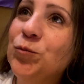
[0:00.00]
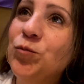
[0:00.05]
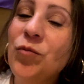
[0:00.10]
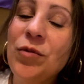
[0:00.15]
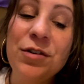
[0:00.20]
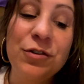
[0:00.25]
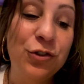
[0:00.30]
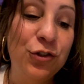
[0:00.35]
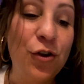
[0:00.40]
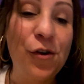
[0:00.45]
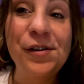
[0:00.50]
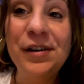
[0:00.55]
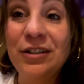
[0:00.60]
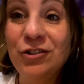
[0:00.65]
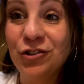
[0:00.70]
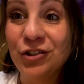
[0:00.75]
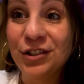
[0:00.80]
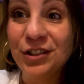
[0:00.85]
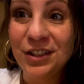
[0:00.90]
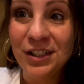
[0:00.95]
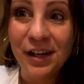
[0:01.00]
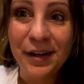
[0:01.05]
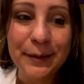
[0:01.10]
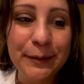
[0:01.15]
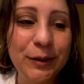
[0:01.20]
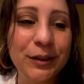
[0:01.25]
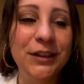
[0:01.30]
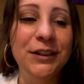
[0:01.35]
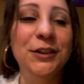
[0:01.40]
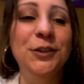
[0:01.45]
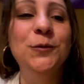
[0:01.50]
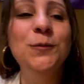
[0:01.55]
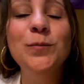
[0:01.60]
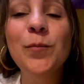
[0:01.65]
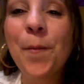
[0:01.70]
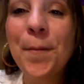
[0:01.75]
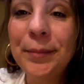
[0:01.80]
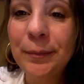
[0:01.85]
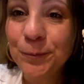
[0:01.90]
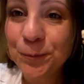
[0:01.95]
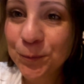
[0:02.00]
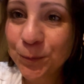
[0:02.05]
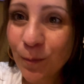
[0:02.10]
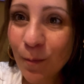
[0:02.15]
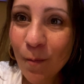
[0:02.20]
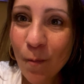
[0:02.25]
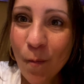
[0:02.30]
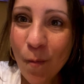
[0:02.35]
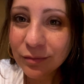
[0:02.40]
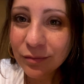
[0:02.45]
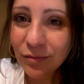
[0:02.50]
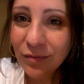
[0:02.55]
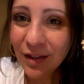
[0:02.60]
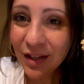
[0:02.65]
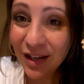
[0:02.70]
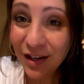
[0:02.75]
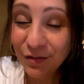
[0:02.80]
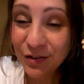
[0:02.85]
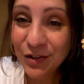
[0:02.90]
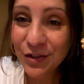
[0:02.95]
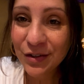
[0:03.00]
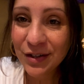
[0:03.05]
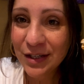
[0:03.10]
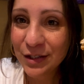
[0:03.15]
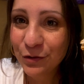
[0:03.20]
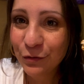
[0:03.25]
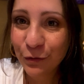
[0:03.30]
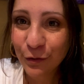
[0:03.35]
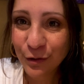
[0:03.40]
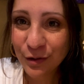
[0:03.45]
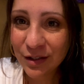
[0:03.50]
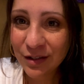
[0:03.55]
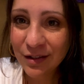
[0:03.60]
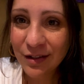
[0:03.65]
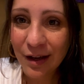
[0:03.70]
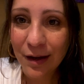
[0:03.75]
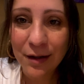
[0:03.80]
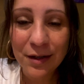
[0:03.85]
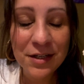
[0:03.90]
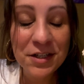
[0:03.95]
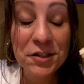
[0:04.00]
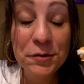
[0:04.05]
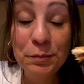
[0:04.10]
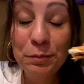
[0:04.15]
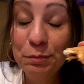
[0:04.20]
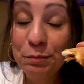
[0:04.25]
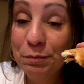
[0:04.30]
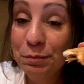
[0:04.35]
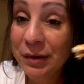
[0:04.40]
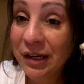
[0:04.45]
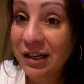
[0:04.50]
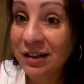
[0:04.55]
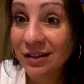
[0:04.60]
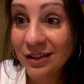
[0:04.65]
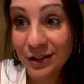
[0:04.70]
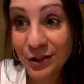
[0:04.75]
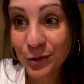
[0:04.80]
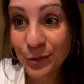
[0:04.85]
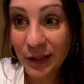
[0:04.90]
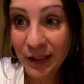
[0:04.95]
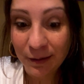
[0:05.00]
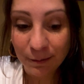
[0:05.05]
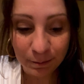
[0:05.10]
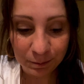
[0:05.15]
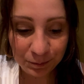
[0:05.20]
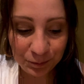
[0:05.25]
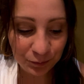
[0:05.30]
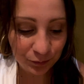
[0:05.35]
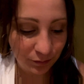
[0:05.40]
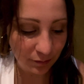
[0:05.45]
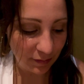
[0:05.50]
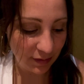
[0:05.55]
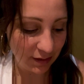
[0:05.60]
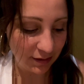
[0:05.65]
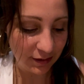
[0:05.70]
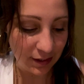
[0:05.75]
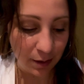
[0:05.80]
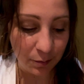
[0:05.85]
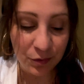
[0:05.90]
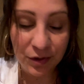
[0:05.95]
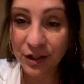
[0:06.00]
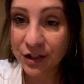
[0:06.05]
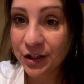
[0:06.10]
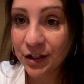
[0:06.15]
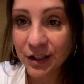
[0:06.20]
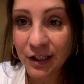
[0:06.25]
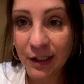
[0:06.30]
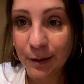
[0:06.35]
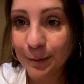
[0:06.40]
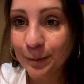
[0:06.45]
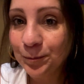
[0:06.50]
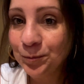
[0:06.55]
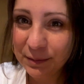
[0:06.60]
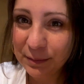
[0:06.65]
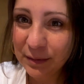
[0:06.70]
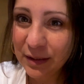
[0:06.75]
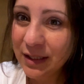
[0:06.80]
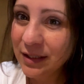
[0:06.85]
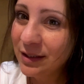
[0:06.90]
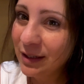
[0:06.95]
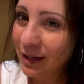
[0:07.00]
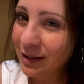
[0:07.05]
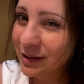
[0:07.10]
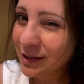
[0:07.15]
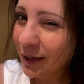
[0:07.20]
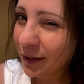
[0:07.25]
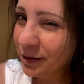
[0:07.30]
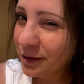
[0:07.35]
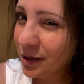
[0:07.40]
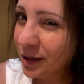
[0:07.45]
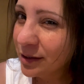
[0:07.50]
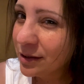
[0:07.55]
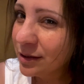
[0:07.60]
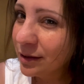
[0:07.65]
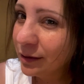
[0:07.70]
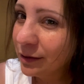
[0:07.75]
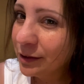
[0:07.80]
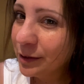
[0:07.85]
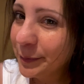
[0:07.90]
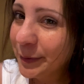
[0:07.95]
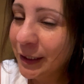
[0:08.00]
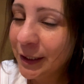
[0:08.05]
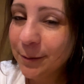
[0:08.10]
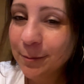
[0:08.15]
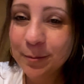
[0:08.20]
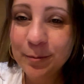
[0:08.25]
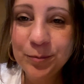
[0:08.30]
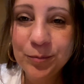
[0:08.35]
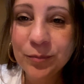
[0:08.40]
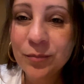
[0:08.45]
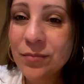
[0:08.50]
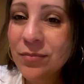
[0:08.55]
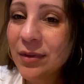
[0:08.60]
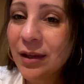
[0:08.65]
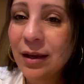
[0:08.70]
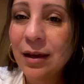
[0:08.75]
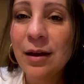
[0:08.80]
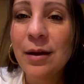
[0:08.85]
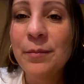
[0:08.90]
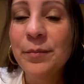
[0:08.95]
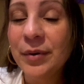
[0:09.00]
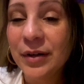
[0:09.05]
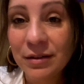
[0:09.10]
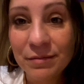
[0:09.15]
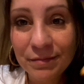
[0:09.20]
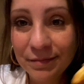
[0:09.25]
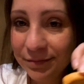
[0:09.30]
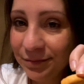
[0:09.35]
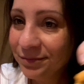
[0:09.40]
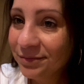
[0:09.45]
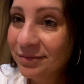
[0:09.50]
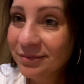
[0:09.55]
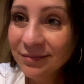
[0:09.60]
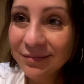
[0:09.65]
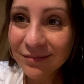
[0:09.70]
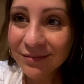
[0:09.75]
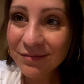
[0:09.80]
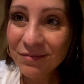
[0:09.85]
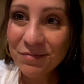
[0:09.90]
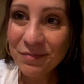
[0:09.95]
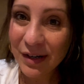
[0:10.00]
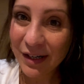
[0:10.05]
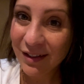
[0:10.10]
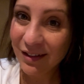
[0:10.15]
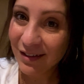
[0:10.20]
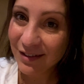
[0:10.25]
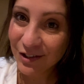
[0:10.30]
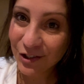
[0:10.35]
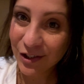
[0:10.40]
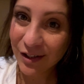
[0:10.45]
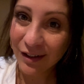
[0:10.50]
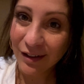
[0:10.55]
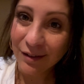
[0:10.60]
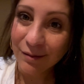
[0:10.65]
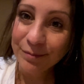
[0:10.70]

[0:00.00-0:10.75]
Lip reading: it's so interesting because even though it has fruit inside, it's barely sweet. Same with the cookie. It tastes like nuts a little, but barely any sugar.